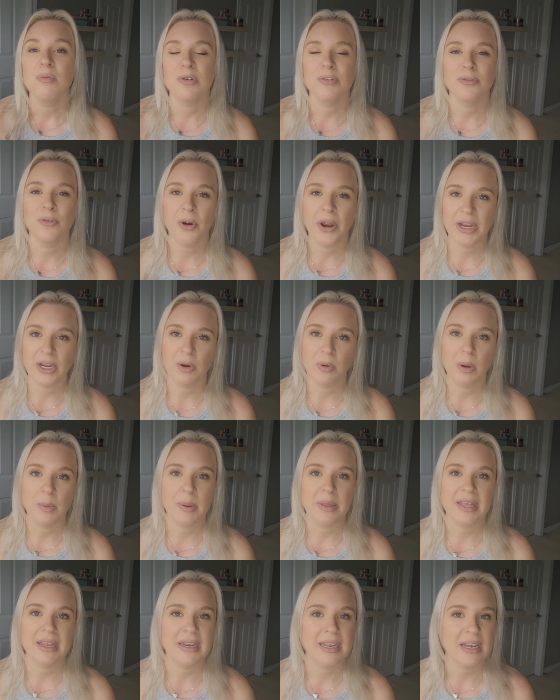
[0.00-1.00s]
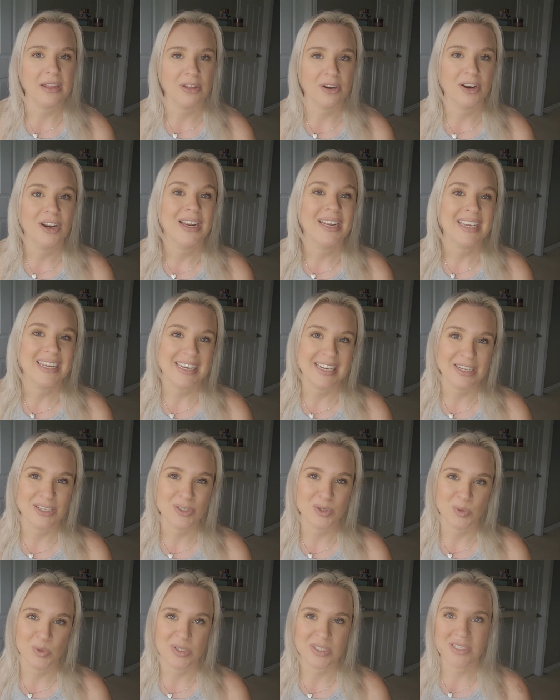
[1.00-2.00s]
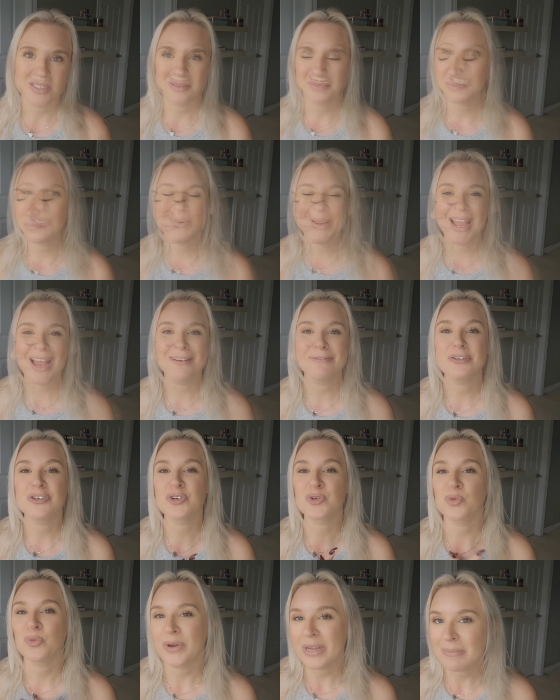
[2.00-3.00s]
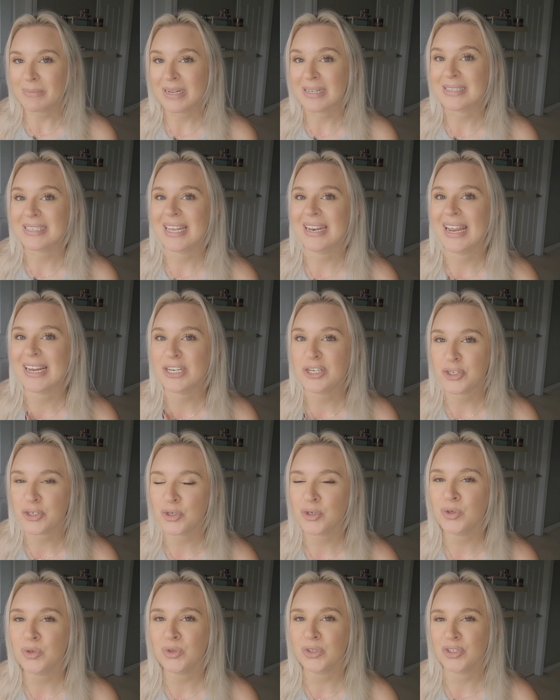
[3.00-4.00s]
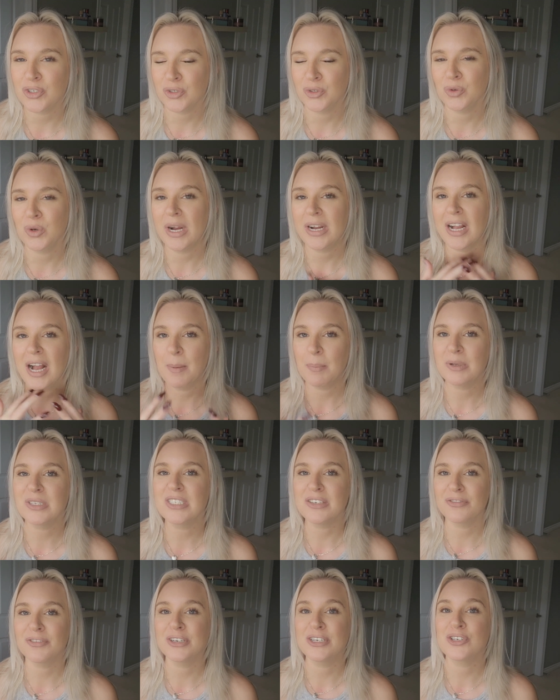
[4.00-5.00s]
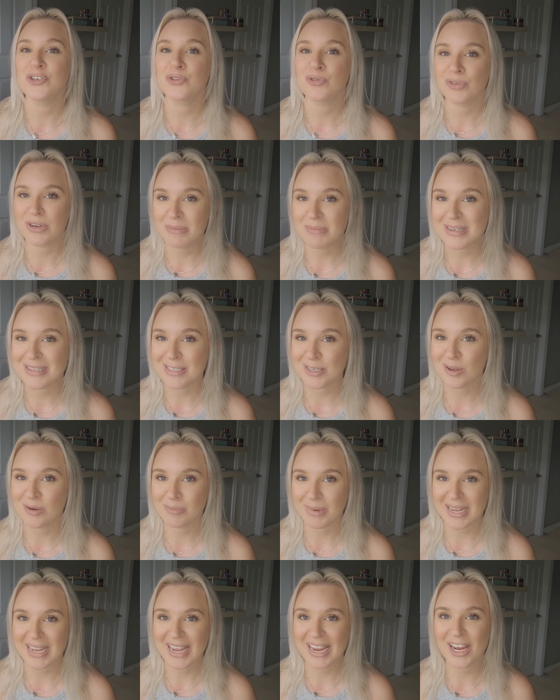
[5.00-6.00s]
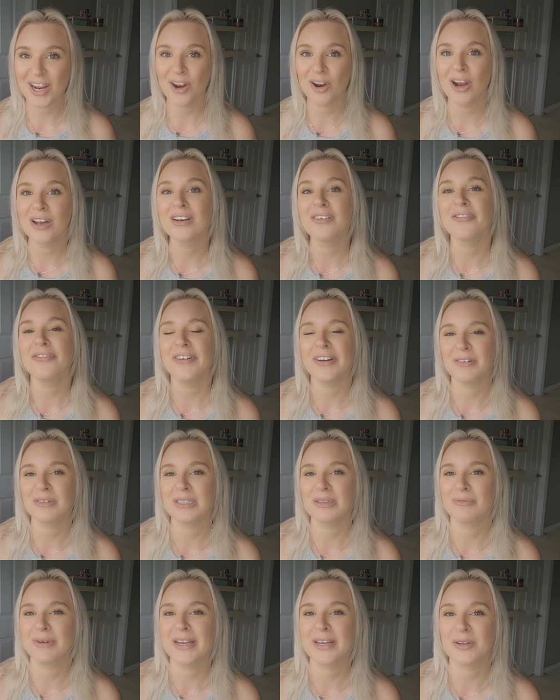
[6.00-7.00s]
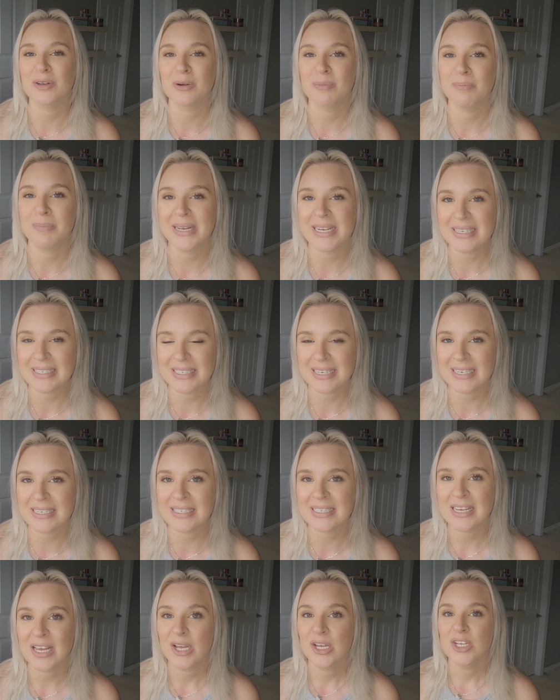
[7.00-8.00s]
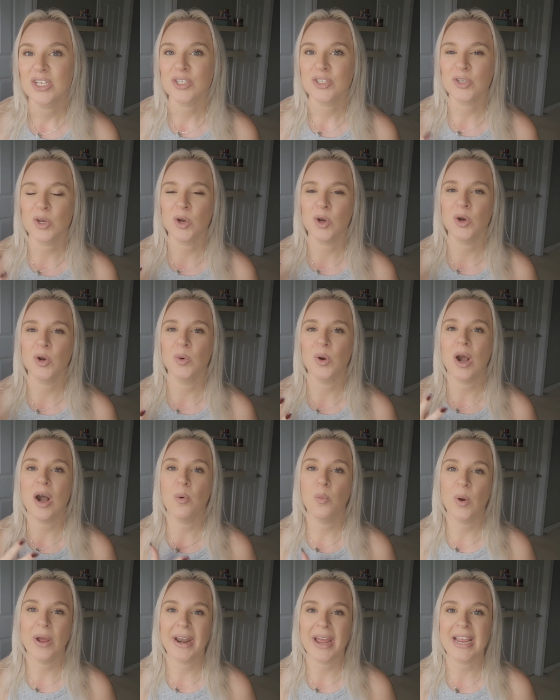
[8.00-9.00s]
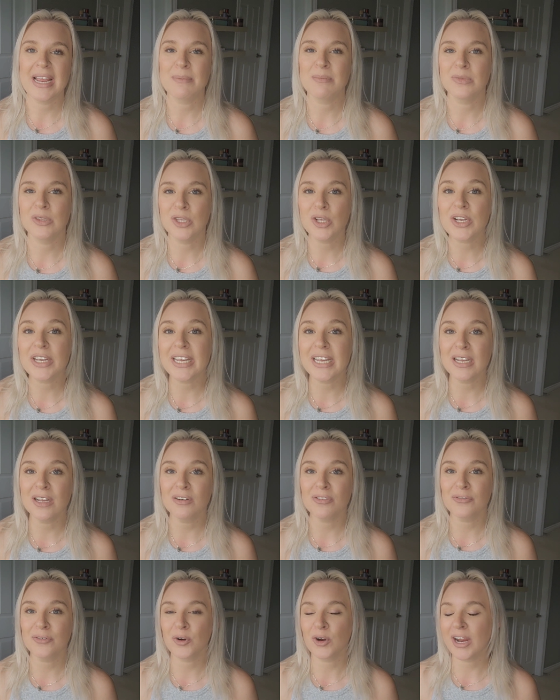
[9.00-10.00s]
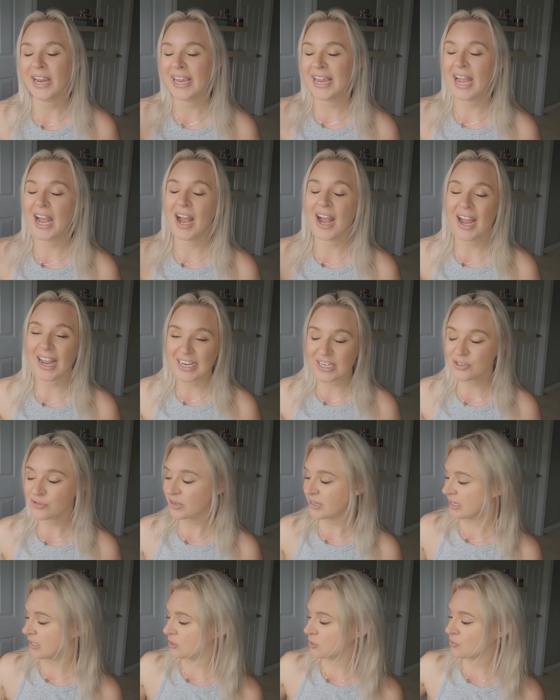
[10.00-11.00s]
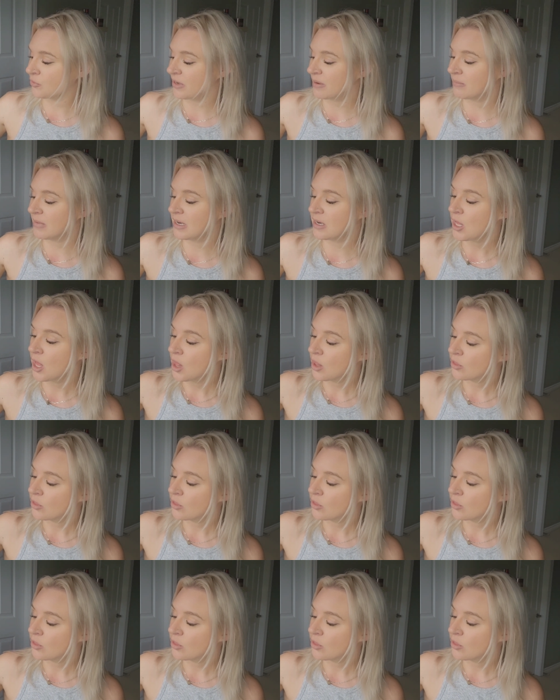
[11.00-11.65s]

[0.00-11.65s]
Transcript: before I go in with any other heat tools. Next, we have treatments, and I do do a couple different treatments on my hair on a fairly regular basis. So when I am looking for a hydrating treatment,